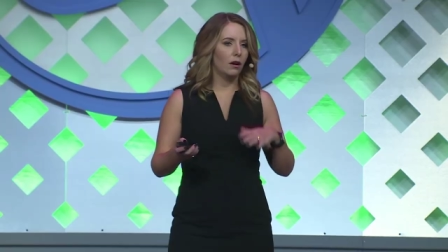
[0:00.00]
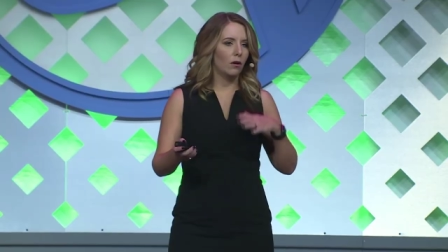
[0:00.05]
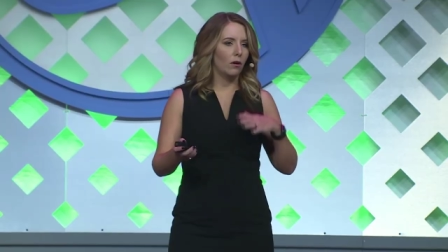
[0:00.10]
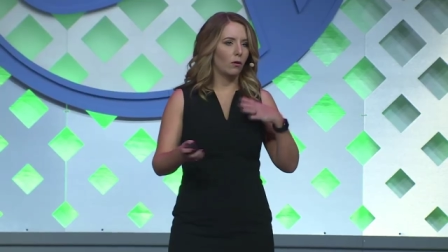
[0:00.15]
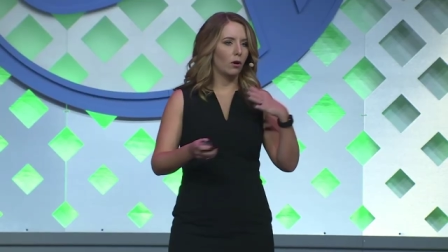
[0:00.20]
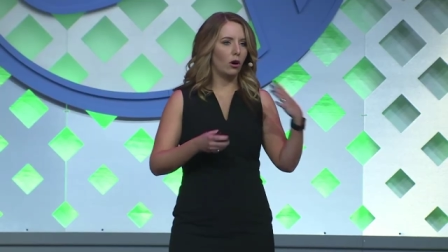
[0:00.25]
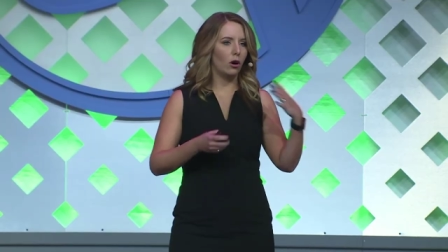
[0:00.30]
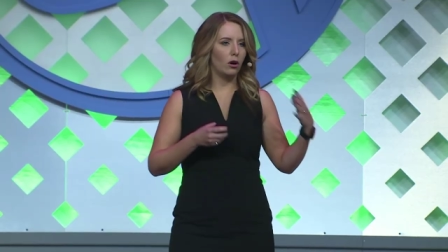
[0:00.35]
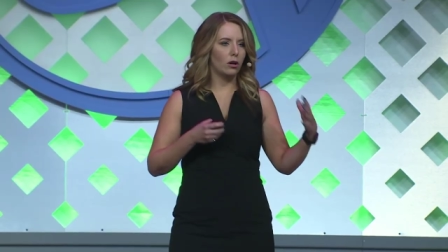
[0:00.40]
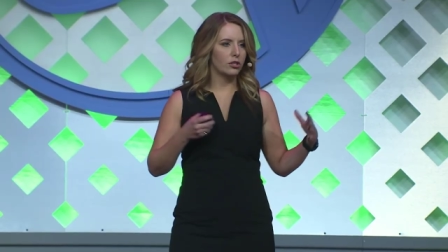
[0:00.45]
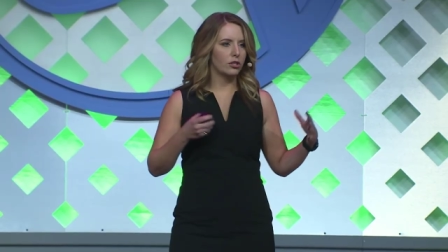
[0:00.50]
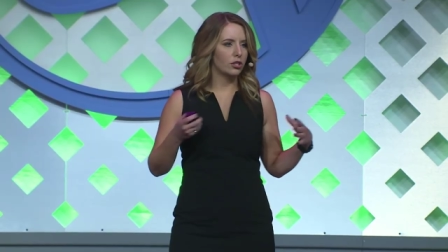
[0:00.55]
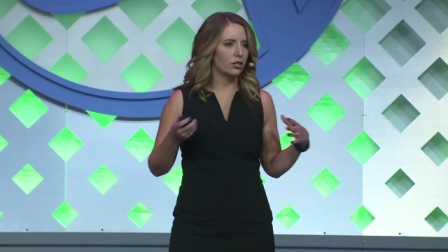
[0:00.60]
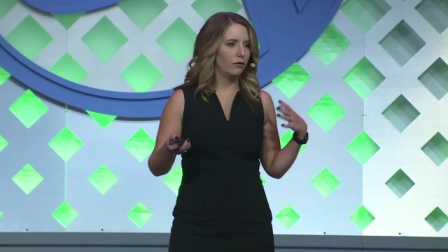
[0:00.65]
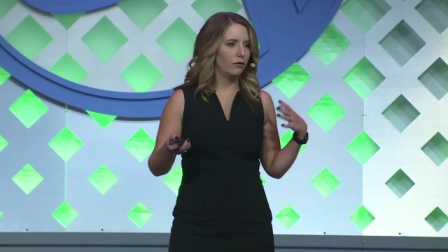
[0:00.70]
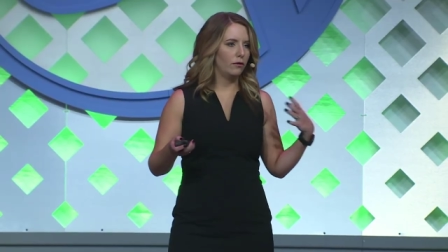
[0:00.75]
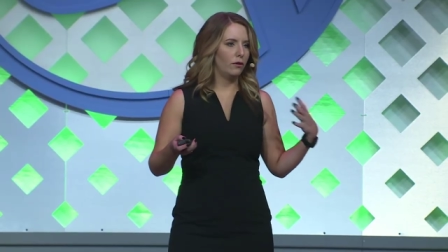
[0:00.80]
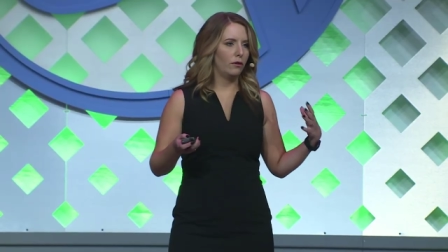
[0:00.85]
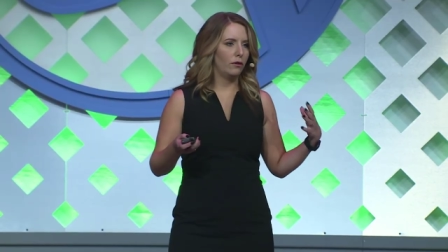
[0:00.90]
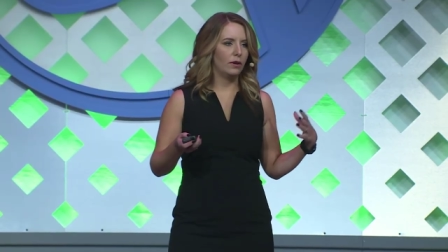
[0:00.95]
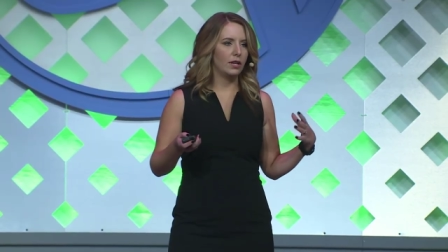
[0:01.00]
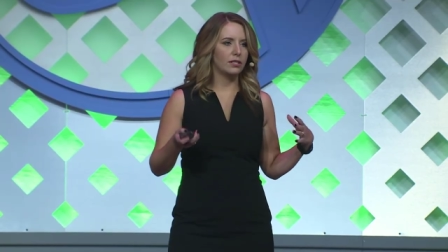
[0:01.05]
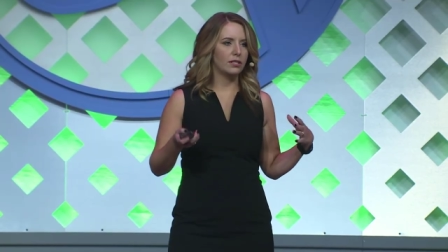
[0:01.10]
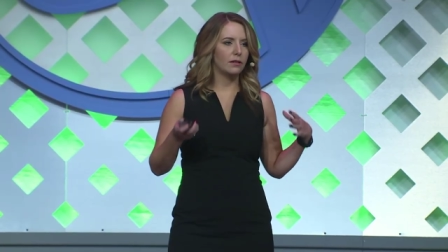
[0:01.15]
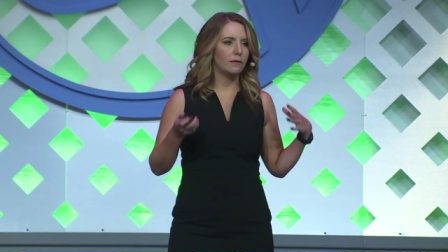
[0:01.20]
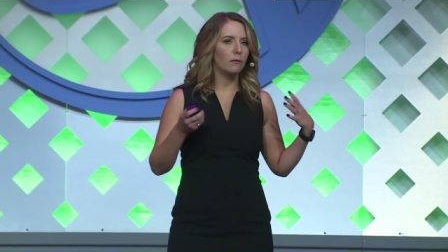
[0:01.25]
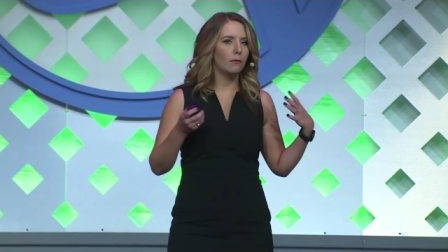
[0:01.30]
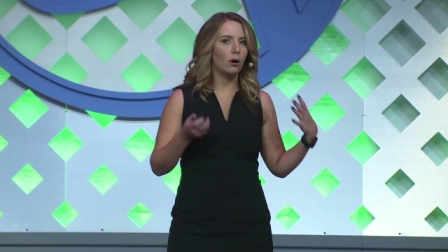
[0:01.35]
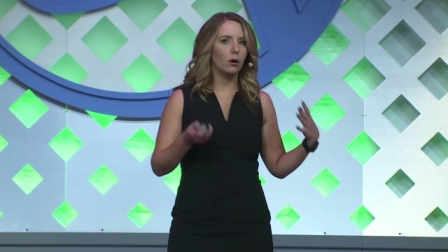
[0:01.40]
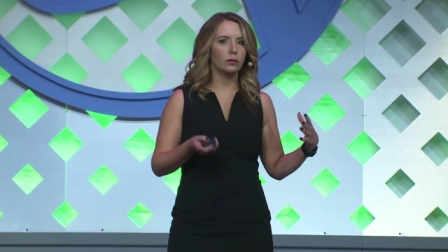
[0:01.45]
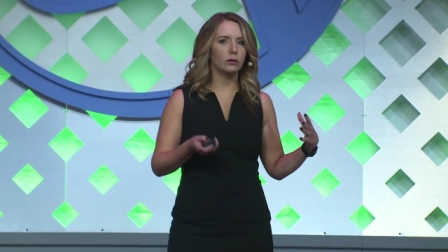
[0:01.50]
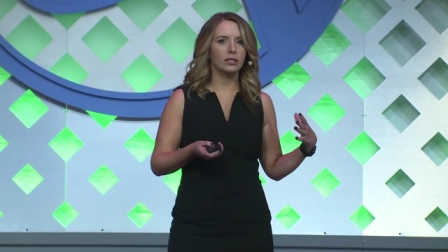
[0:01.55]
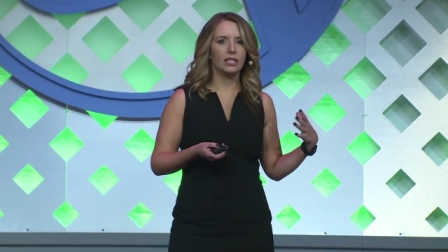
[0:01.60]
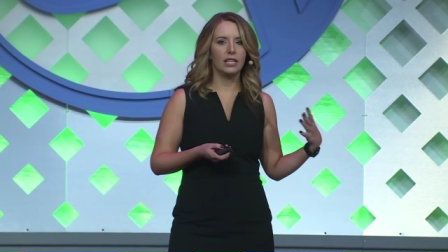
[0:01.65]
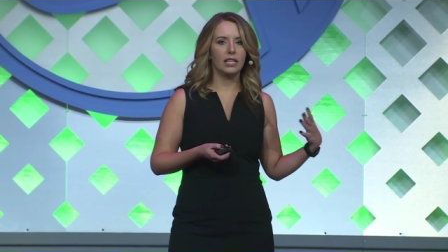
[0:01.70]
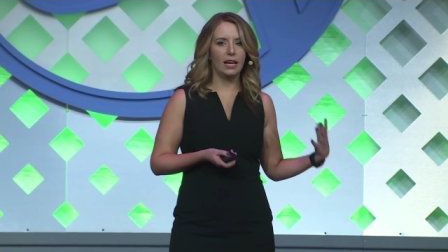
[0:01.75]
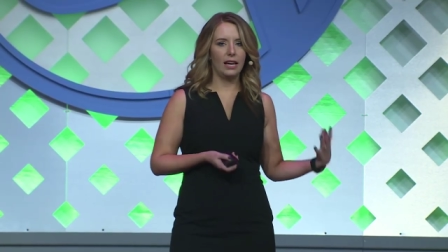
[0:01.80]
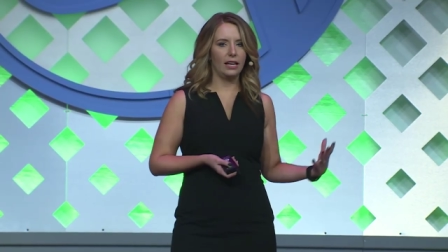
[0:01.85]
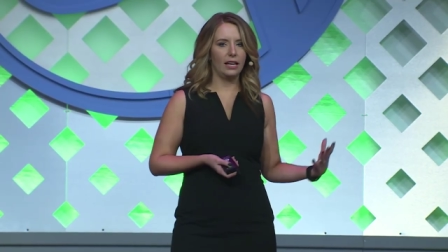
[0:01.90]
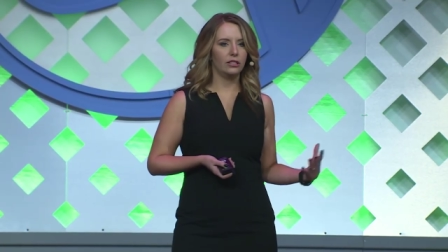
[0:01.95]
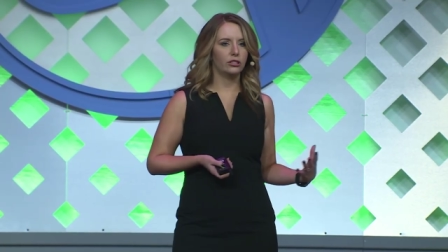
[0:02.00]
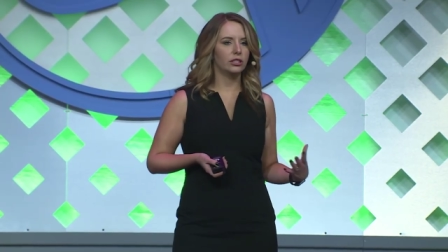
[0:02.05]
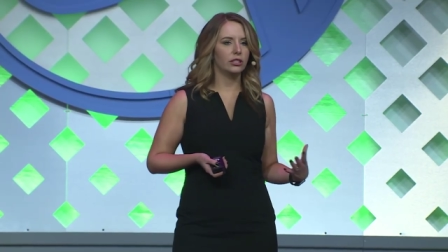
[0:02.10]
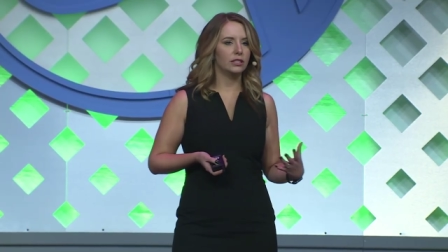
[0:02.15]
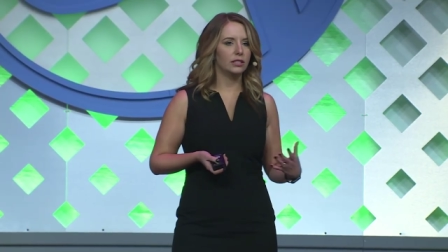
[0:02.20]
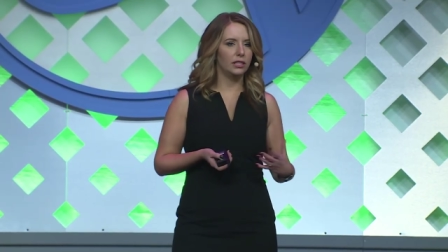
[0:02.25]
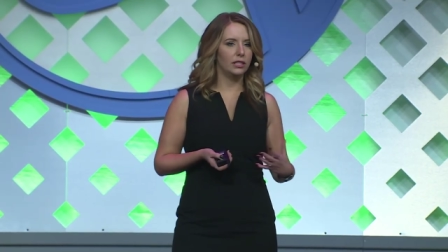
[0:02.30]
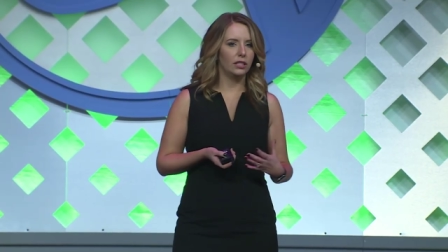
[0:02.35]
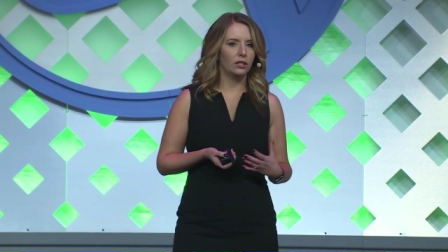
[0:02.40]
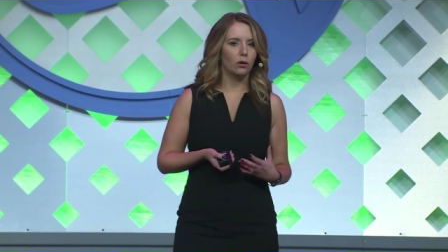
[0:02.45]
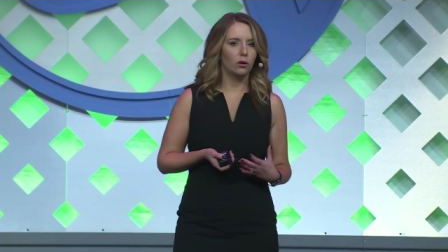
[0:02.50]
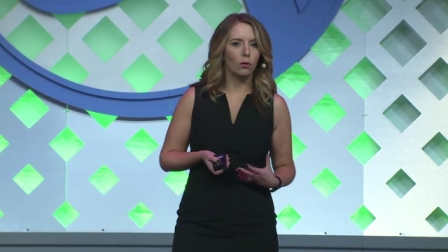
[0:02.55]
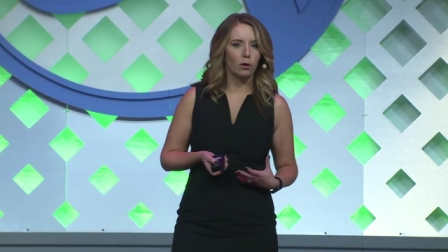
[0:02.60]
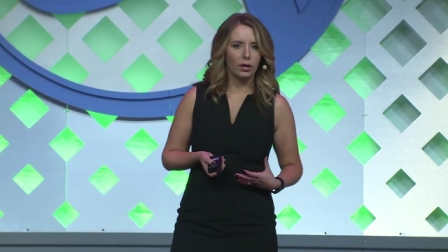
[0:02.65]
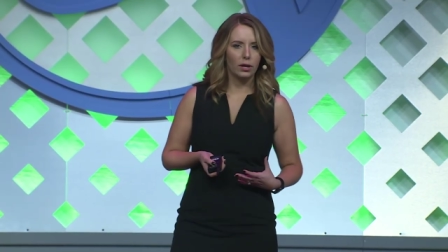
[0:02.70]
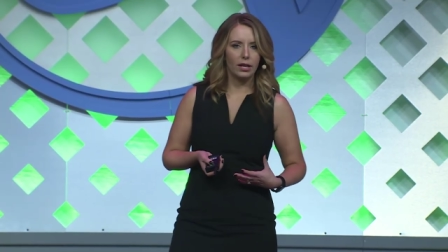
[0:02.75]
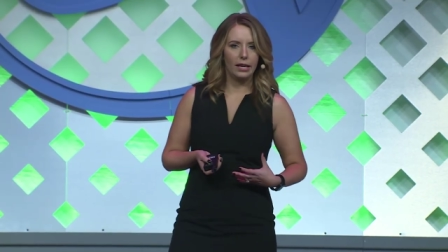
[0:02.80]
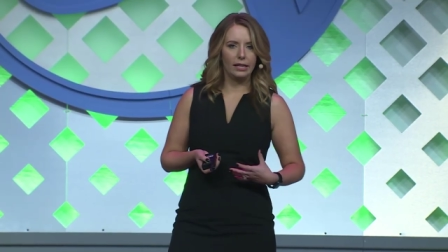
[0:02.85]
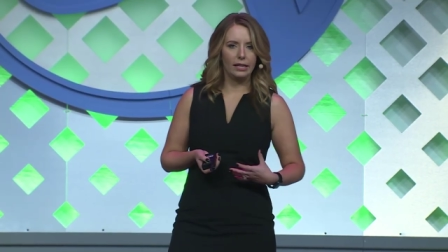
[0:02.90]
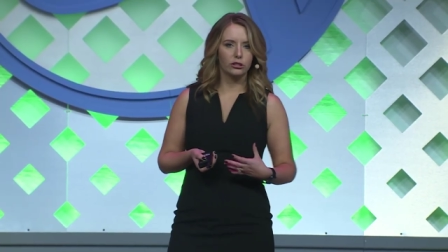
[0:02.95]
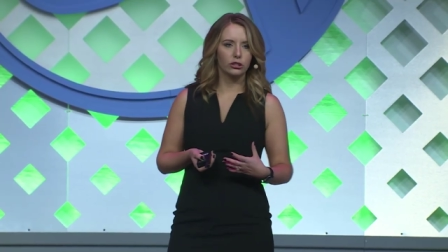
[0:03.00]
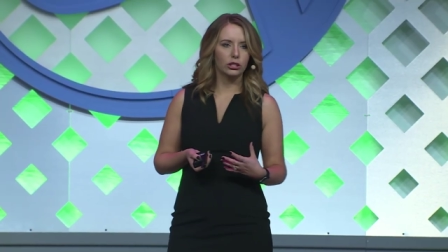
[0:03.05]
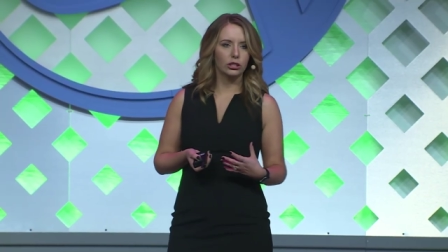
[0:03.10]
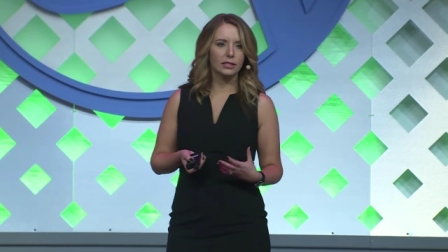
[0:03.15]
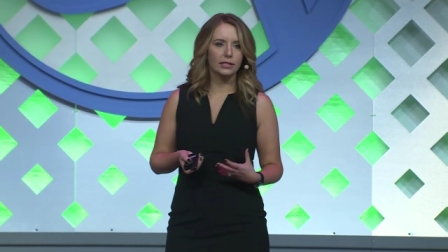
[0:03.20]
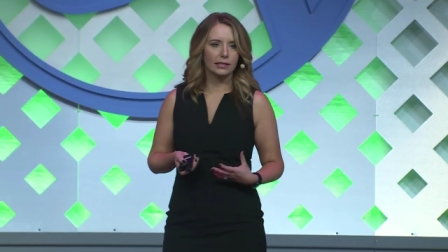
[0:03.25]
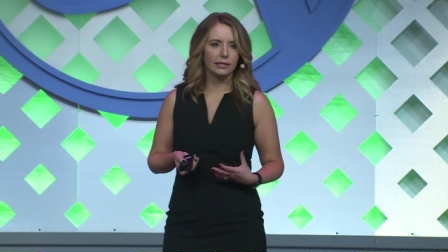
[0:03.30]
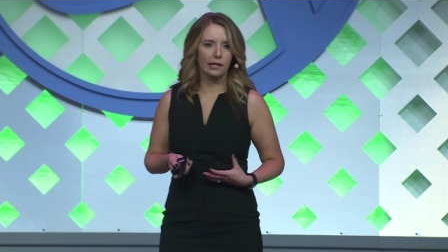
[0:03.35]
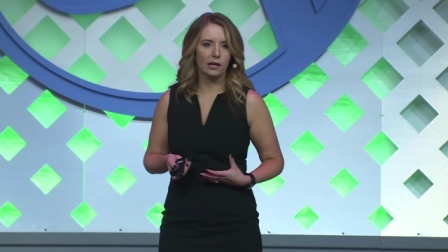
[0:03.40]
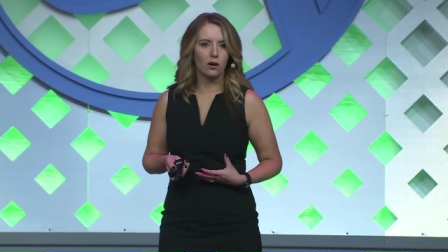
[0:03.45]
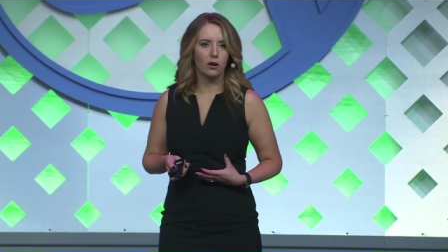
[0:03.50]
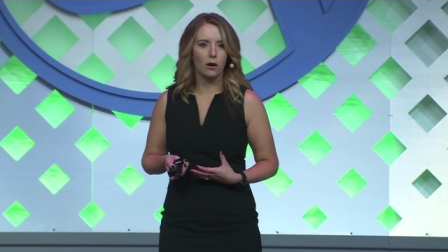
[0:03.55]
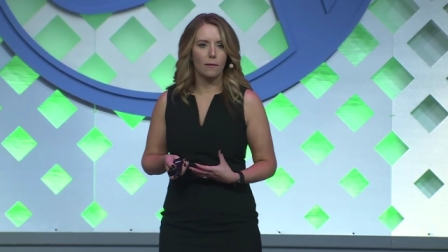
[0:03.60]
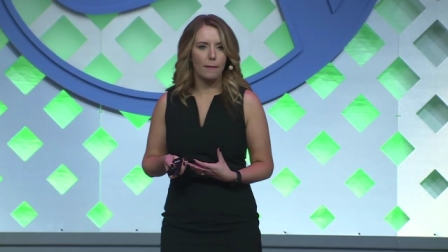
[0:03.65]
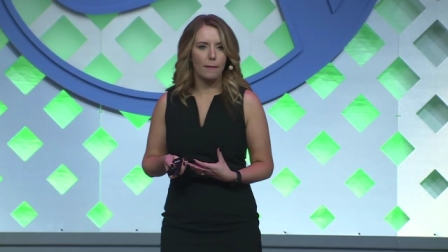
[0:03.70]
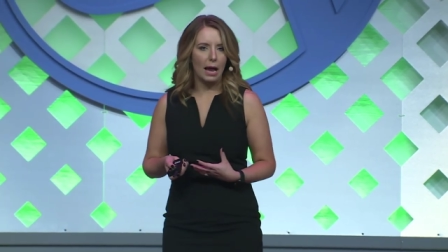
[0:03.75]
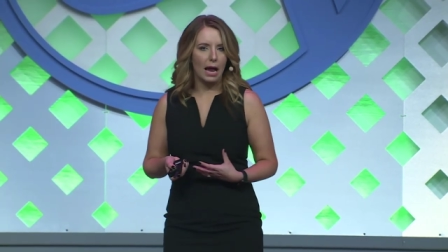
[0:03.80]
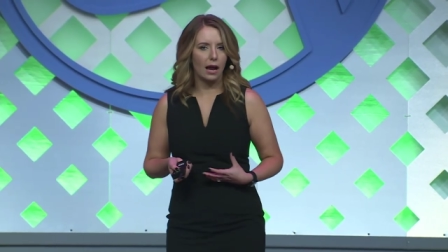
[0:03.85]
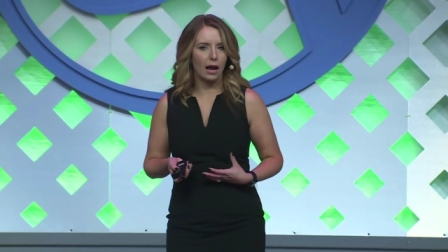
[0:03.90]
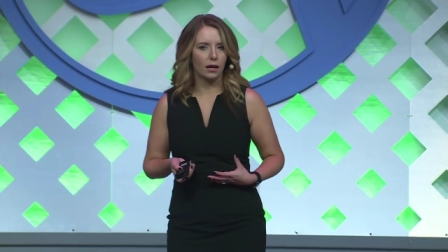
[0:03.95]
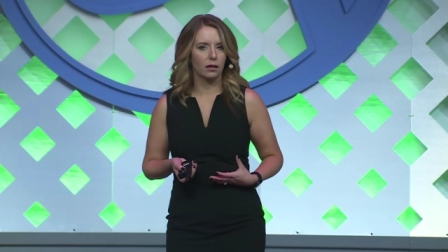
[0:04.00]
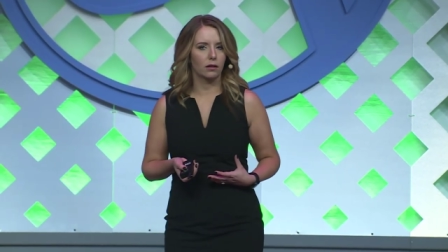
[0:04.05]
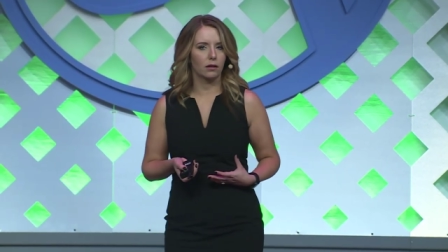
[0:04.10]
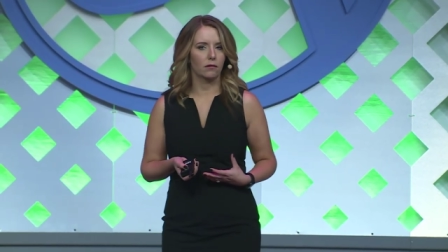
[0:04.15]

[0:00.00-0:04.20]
or also known as a multi agency coordination center, a MAC?